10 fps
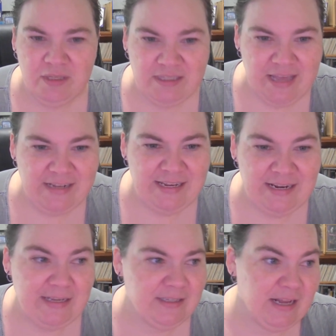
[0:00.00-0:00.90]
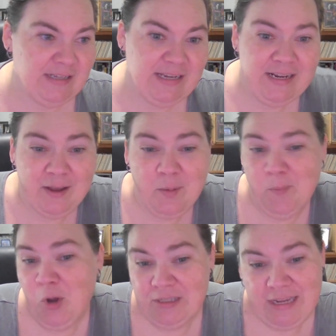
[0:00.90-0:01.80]
what's that data? Is that data
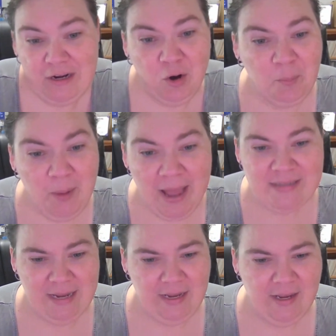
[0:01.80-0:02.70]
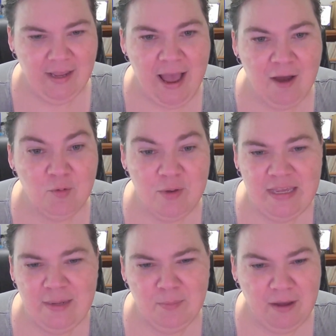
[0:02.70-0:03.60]
good data or bad data? How do
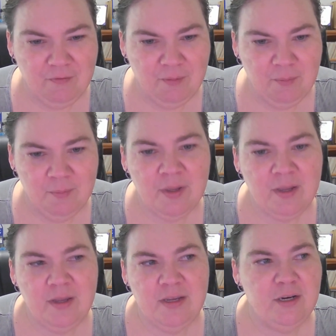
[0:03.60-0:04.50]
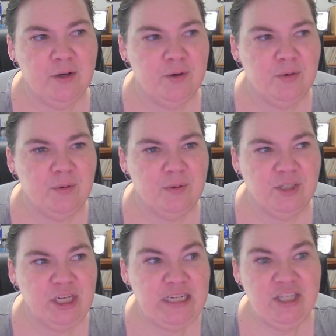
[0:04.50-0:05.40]
we keep that from,
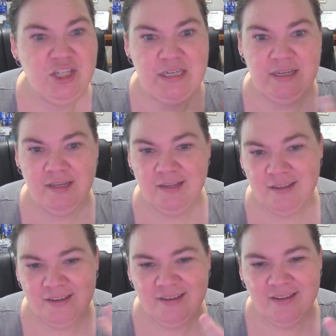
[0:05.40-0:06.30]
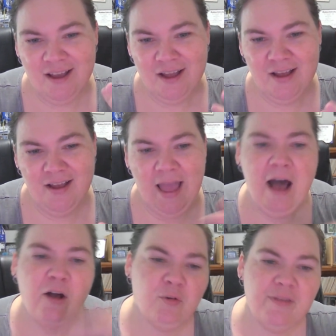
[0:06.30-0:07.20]
changing
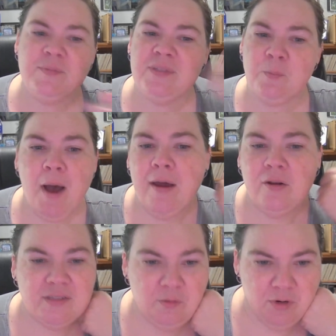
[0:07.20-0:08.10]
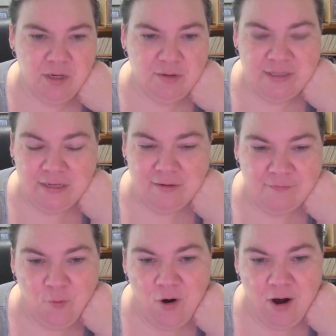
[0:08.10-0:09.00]
algorithms and models that we're
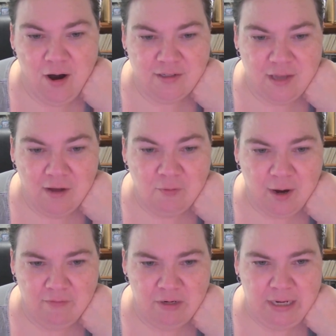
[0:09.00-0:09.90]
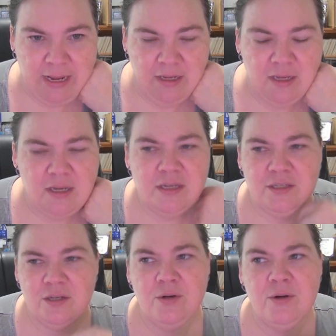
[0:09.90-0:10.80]
using for software every day?
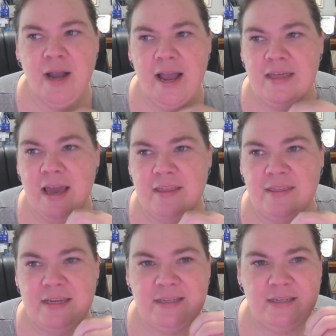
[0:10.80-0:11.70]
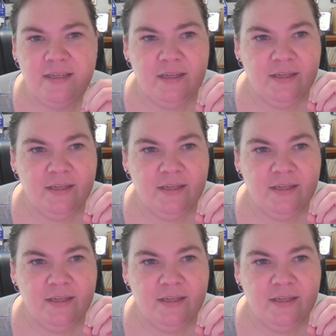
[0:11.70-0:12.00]
So I think